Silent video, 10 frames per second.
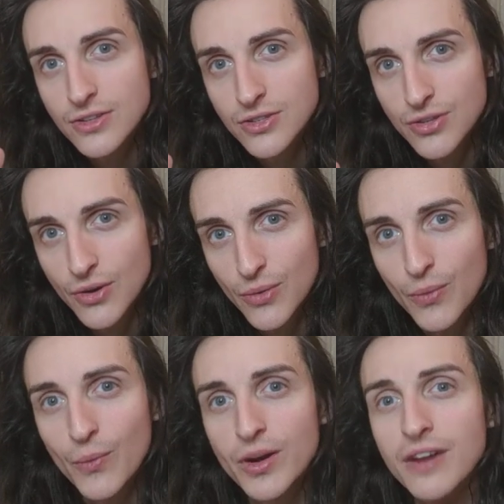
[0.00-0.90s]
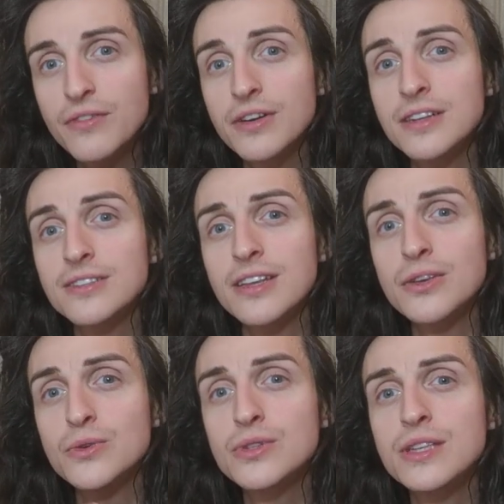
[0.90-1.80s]
So whatever it is
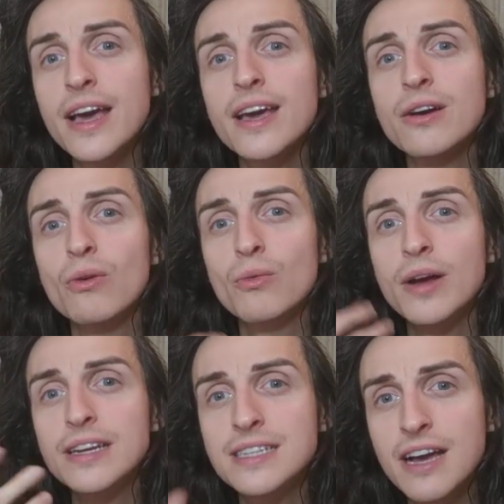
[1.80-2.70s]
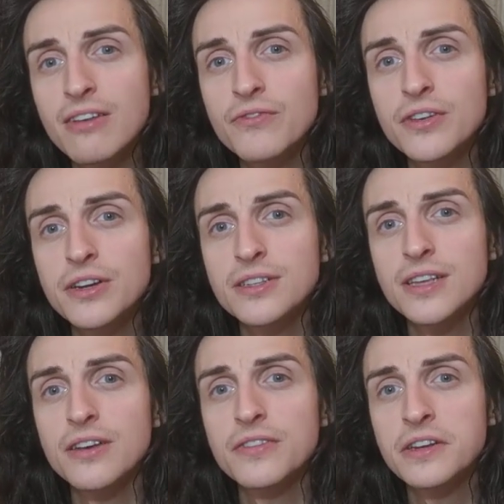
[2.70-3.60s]
that you say or write down for
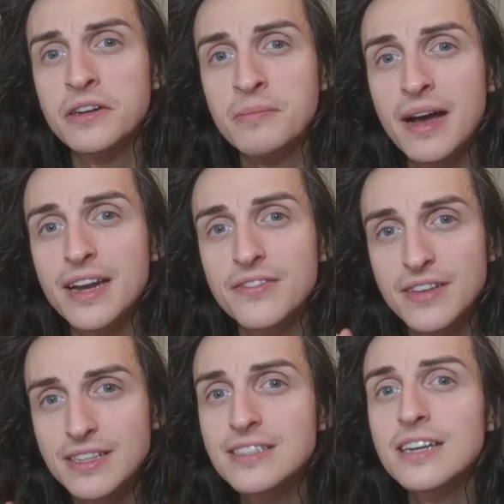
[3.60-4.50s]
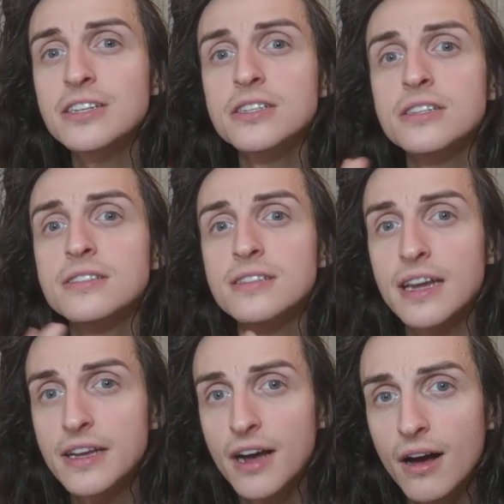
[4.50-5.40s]
yourself in your manifestations
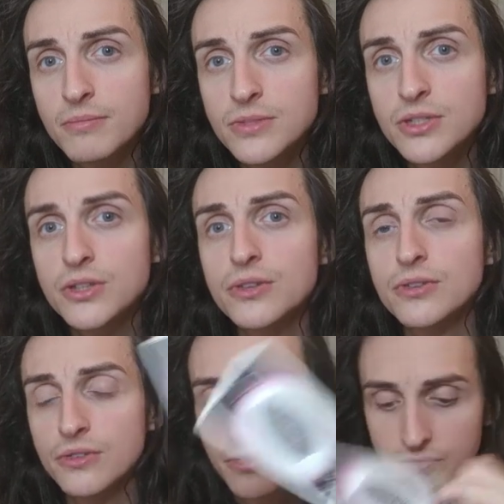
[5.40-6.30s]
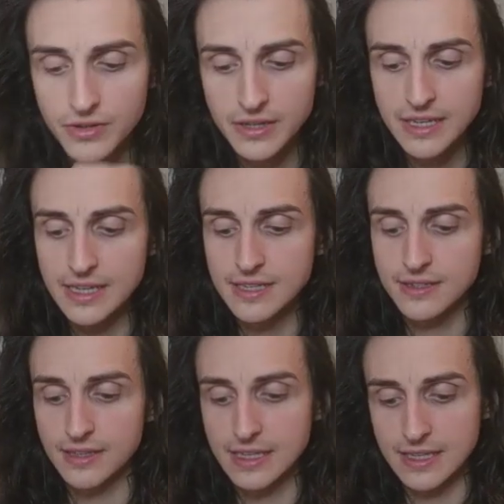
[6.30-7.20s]
can come to you very
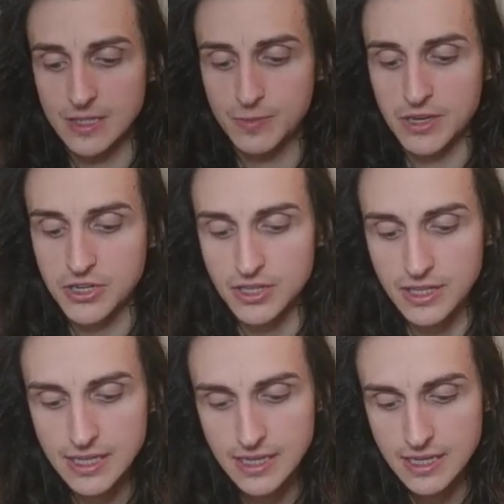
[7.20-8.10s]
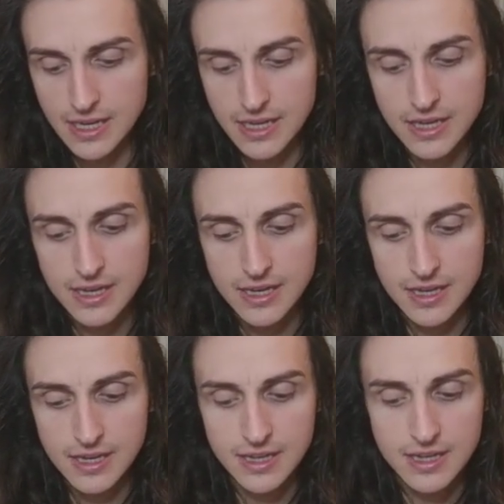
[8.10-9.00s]
easily, especially
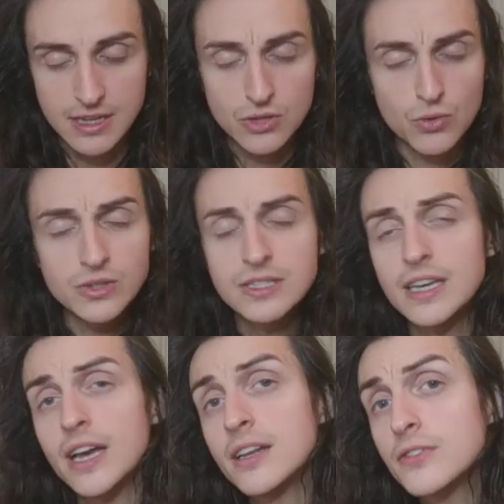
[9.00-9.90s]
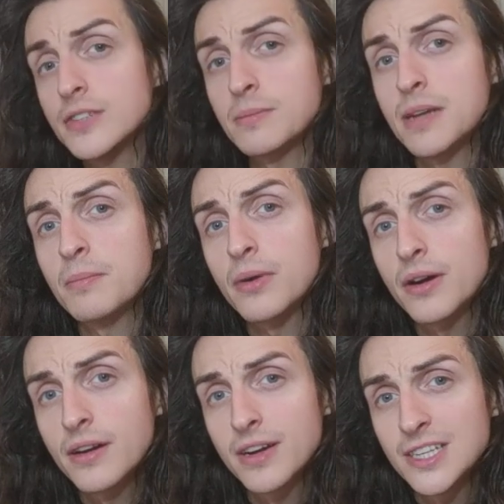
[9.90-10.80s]
towards the end of
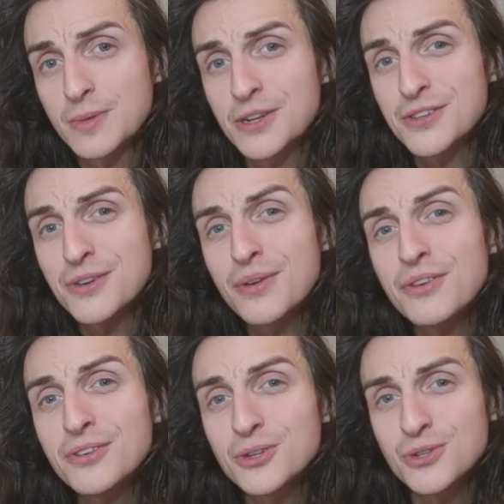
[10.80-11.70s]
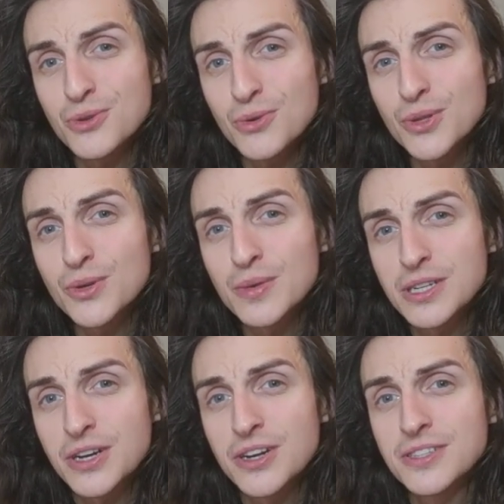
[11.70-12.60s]
September, especially around your solar
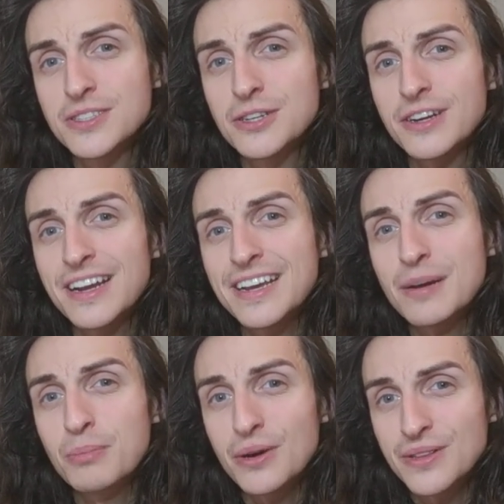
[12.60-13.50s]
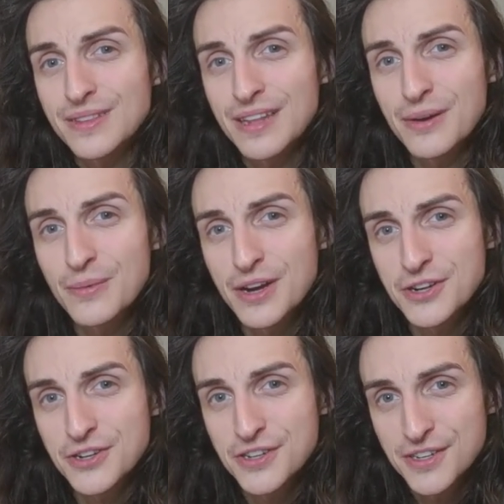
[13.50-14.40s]
returns. You're getting a birthday
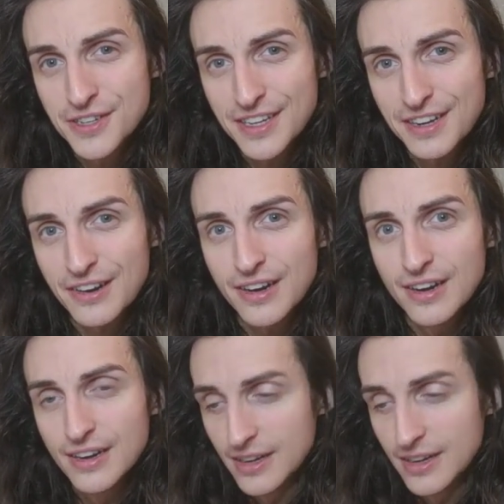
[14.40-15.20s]
wish here.